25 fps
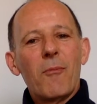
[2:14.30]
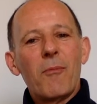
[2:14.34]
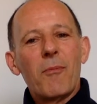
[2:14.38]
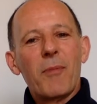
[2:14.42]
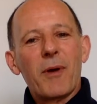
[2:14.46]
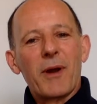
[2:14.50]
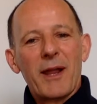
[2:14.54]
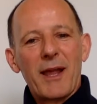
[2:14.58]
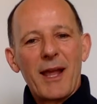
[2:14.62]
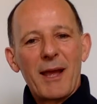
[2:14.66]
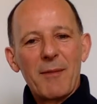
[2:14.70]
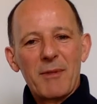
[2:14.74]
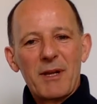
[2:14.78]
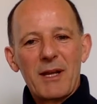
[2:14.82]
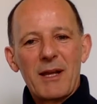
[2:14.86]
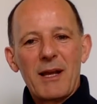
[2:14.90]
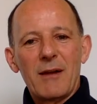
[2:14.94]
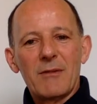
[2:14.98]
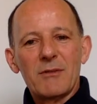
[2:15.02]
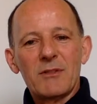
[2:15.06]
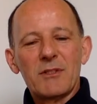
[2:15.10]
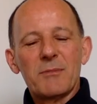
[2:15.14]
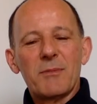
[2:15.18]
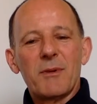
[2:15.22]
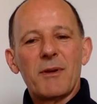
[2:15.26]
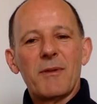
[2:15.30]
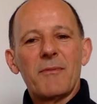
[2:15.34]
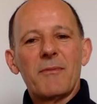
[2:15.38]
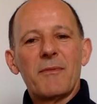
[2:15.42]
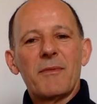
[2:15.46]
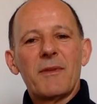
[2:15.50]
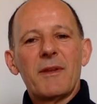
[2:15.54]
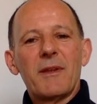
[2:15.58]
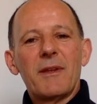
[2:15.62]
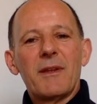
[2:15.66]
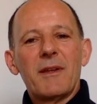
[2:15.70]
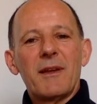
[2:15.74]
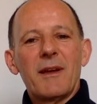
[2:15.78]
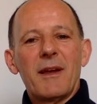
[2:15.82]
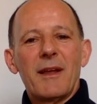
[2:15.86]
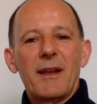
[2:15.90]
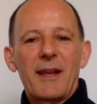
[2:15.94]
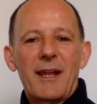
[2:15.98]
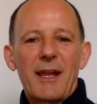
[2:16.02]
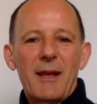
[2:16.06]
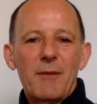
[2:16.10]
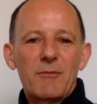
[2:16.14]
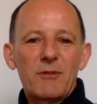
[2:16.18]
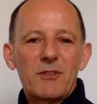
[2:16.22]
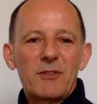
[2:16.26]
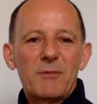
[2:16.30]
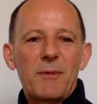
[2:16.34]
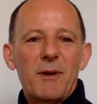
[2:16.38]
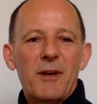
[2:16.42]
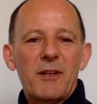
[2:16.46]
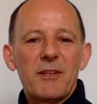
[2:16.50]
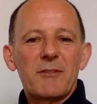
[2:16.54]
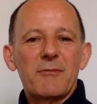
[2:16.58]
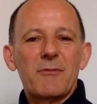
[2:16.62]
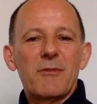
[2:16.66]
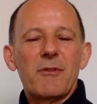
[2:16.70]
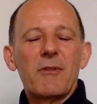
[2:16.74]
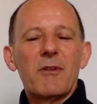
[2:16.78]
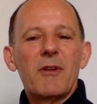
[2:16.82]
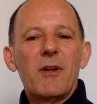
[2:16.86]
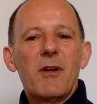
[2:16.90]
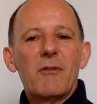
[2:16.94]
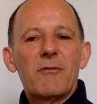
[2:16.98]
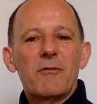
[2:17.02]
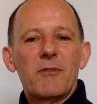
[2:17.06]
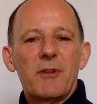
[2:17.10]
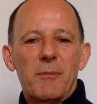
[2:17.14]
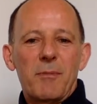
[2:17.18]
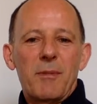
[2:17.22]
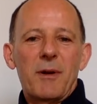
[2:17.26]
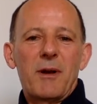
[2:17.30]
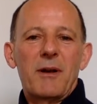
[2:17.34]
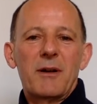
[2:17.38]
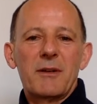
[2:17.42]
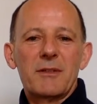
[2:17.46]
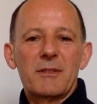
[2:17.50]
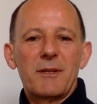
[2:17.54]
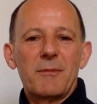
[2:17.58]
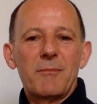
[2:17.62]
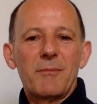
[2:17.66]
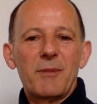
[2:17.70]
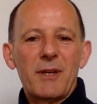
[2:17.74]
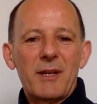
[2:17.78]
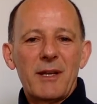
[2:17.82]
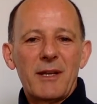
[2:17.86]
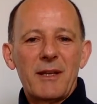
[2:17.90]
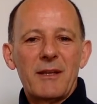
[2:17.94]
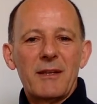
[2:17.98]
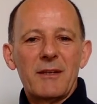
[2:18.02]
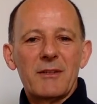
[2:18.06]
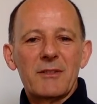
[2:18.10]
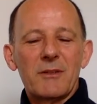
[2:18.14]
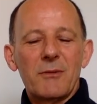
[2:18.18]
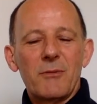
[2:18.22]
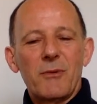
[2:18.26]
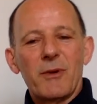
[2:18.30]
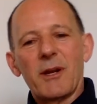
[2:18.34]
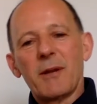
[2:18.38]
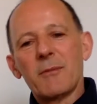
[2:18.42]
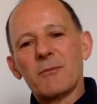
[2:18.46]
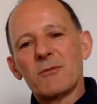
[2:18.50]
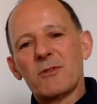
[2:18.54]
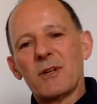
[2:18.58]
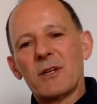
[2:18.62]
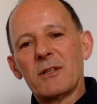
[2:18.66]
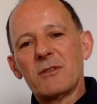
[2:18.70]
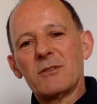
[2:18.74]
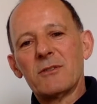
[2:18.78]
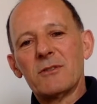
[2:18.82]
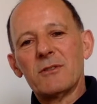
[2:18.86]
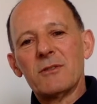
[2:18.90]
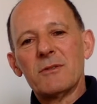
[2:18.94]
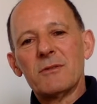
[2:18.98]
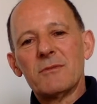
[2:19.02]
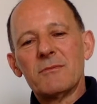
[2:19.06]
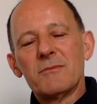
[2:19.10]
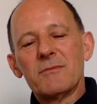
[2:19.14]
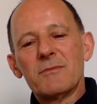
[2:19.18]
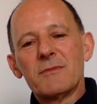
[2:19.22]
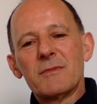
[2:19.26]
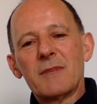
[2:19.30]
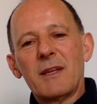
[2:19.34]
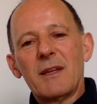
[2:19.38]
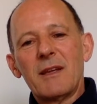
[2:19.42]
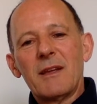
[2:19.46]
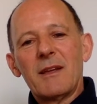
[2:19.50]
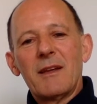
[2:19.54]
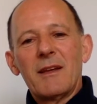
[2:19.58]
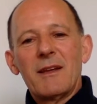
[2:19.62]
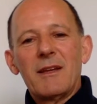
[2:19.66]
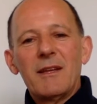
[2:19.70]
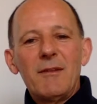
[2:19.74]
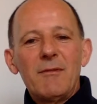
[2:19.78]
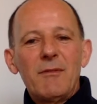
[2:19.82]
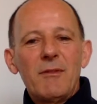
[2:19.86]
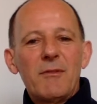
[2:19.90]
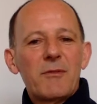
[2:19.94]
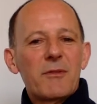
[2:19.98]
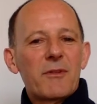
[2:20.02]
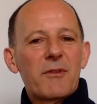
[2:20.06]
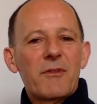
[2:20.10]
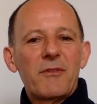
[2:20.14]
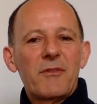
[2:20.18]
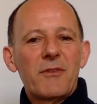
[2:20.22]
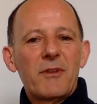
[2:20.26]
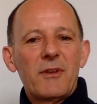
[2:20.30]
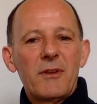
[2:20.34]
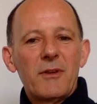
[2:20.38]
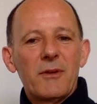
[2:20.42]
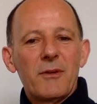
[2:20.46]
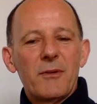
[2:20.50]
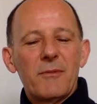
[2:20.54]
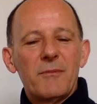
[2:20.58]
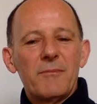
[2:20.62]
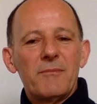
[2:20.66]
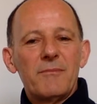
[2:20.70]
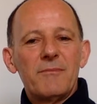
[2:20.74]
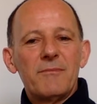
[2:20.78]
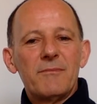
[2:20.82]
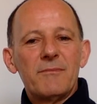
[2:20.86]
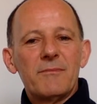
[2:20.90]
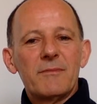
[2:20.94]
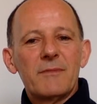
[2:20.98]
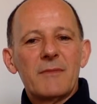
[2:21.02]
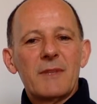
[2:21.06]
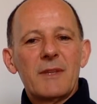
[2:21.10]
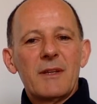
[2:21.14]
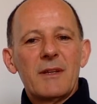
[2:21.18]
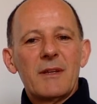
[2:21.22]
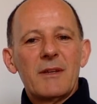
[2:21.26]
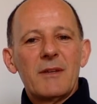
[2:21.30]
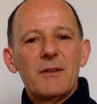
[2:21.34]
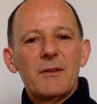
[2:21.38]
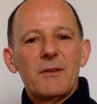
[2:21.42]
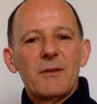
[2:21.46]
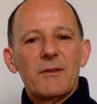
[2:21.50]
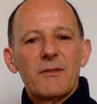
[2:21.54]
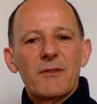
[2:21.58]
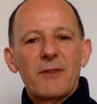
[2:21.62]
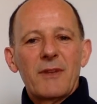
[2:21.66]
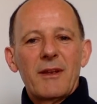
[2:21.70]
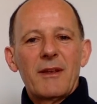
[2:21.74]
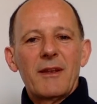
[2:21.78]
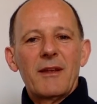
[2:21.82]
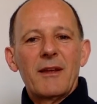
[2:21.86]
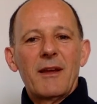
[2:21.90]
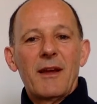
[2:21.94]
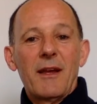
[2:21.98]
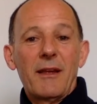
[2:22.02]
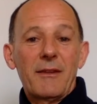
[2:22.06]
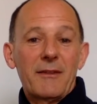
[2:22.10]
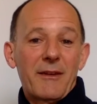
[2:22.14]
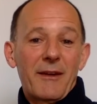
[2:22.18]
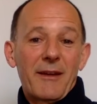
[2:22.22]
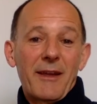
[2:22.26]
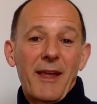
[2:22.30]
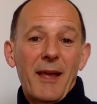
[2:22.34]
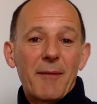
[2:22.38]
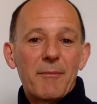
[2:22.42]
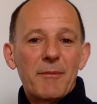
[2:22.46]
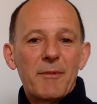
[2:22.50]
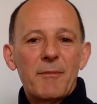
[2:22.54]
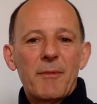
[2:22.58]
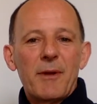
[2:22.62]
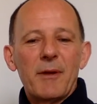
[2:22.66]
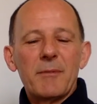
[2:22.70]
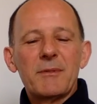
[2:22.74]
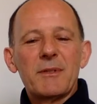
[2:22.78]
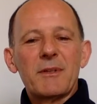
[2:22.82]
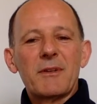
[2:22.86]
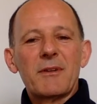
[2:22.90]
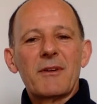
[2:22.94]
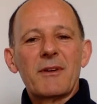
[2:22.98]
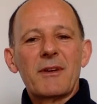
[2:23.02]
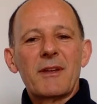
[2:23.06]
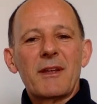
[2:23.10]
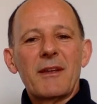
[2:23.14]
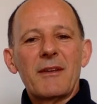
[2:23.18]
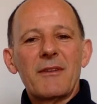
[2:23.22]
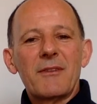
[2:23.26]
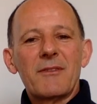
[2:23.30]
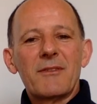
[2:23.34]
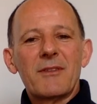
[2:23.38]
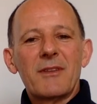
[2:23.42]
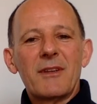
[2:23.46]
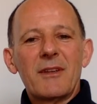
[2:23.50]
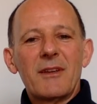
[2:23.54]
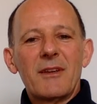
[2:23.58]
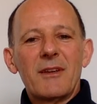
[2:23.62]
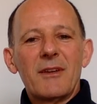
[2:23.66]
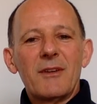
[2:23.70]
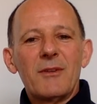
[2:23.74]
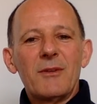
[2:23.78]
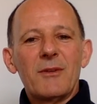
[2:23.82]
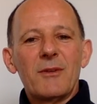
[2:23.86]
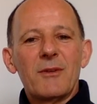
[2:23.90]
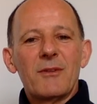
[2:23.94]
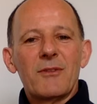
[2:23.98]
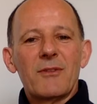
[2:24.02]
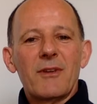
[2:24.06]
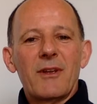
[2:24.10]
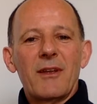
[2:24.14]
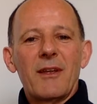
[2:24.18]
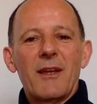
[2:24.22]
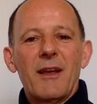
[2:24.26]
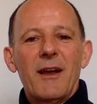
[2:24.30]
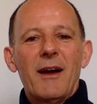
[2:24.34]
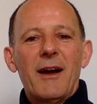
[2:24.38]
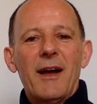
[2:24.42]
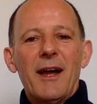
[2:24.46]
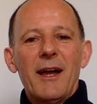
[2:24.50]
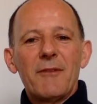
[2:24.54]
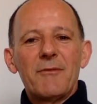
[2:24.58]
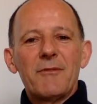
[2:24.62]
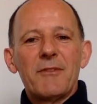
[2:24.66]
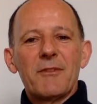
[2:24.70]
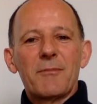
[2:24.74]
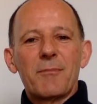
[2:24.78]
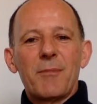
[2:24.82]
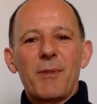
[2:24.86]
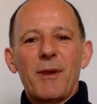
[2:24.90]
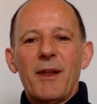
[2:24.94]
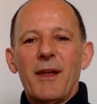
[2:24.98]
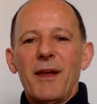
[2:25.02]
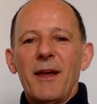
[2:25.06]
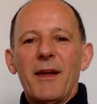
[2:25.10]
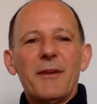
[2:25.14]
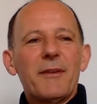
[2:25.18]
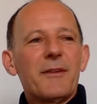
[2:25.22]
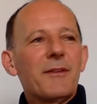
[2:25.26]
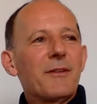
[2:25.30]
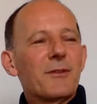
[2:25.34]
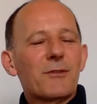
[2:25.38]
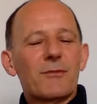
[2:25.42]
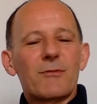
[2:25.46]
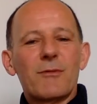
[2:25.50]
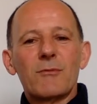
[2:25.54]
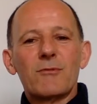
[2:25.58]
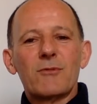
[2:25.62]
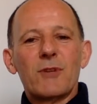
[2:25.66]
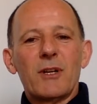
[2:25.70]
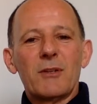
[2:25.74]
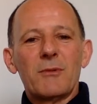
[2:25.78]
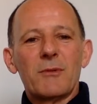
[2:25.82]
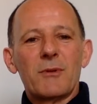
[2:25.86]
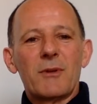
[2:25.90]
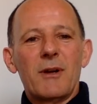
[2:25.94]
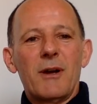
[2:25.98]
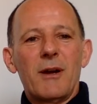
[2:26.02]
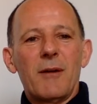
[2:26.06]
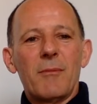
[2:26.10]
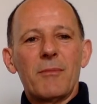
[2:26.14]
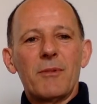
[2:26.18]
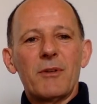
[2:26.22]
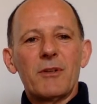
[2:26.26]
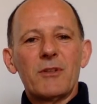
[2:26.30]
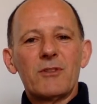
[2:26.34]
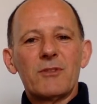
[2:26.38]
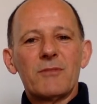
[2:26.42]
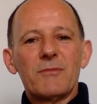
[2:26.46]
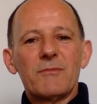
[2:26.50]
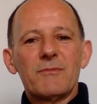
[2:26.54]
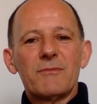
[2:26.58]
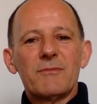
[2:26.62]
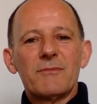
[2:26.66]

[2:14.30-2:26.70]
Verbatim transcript: but I am accountable and I am responsible for the part I'm playing in it and what I'm trying to do. Even if you're the CEO, you can say, as I am in my particular case, you can say, I have this plan, here's what I'm trying to accomplish,